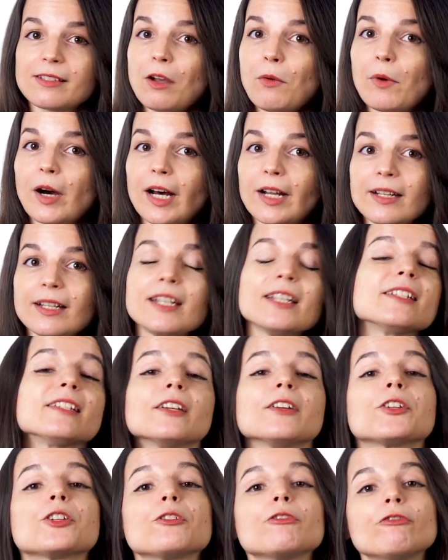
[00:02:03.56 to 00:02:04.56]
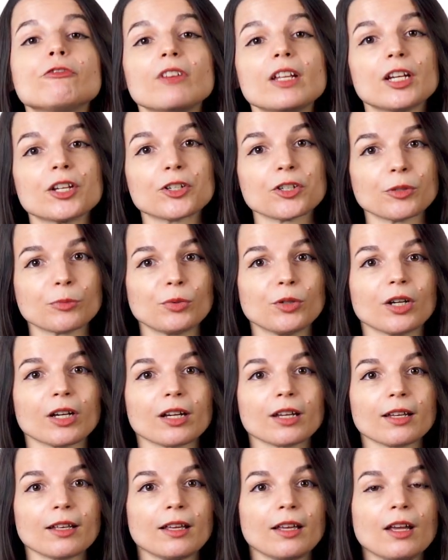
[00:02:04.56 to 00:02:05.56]
so on until you finish the
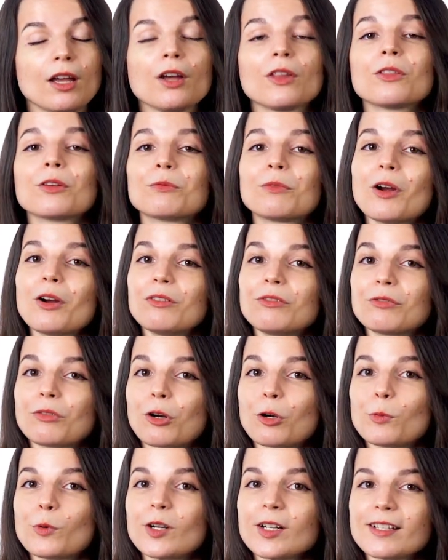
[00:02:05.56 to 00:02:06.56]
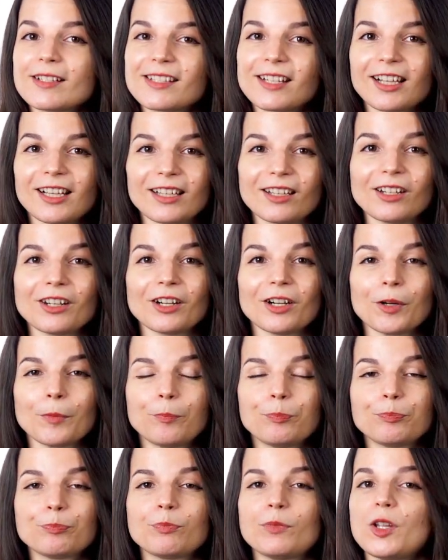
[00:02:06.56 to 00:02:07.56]
book. The road forward is clear.
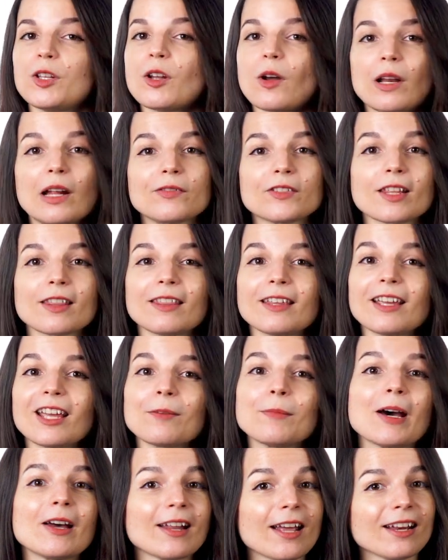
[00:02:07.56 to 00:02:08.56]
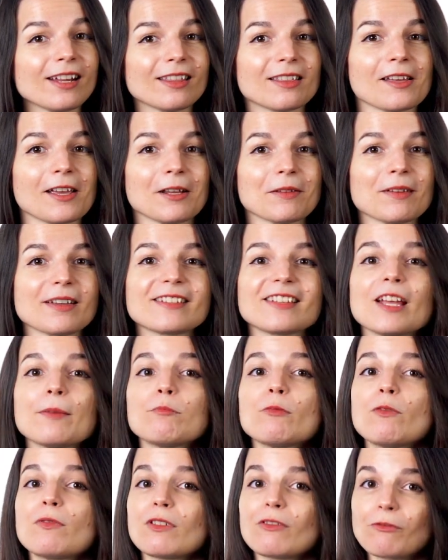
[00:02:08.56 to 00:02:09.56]
You don't have to think about anything except
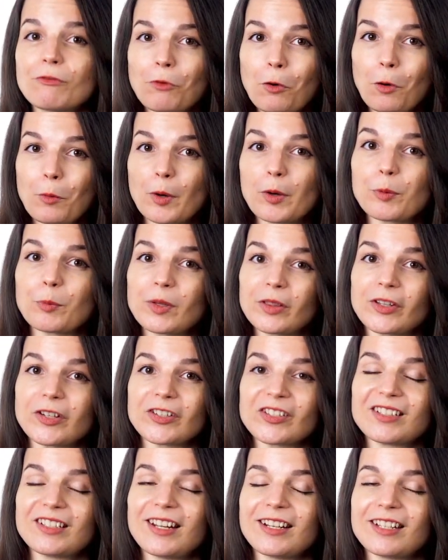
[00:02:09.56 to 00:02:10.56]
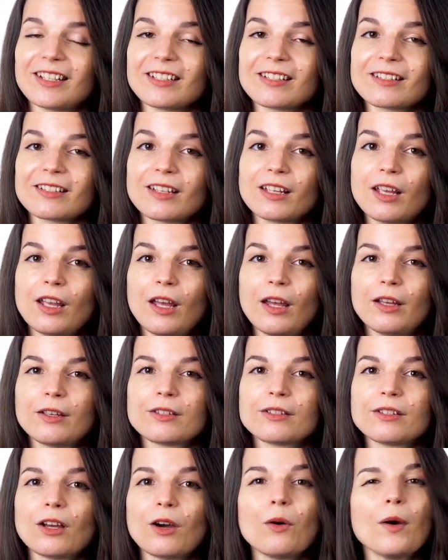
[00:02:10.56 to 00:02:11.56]
moving forward with your studies.
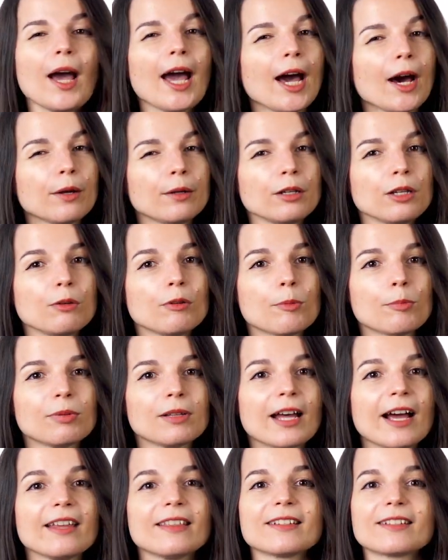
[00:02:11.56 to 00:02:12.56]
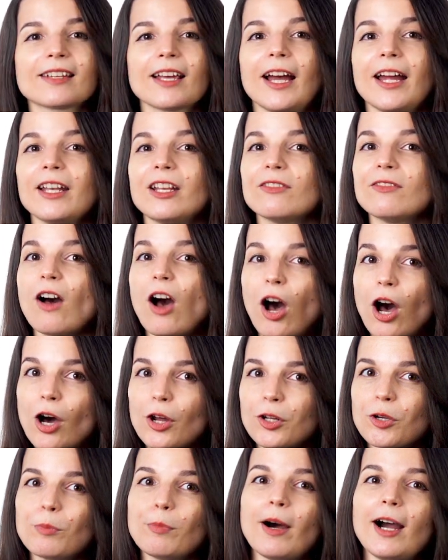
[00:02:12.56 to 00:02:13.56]
So how do you apply this kind of
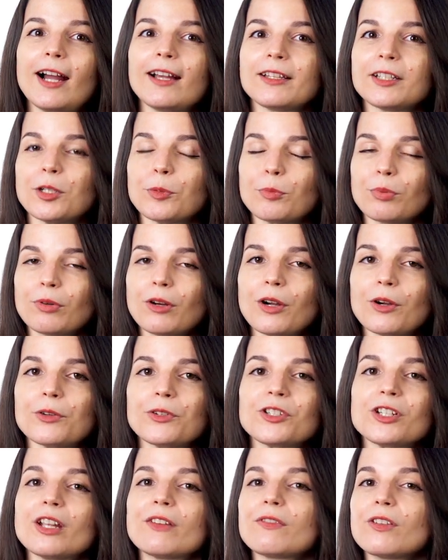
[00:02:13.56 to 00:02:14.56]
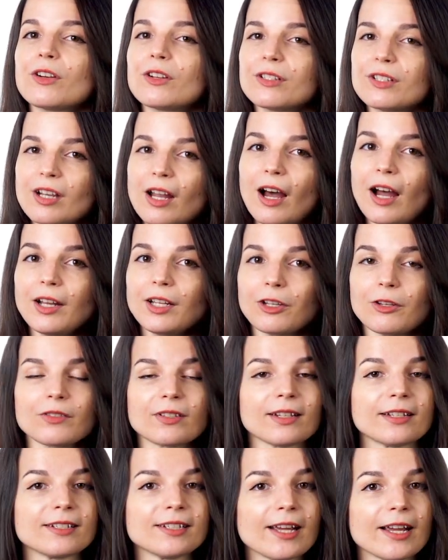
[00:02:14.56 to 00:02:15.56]
autopilot approach if you're not
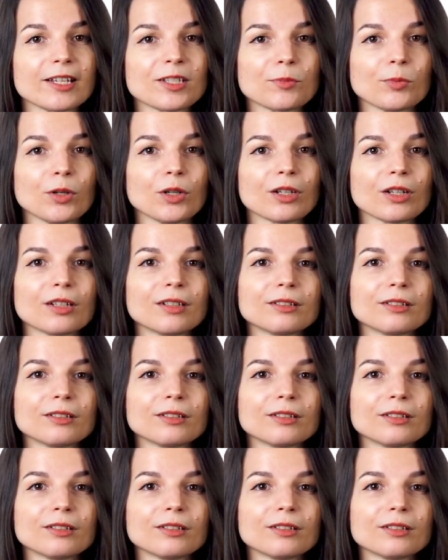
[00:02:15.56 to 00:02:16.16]
using a textbook?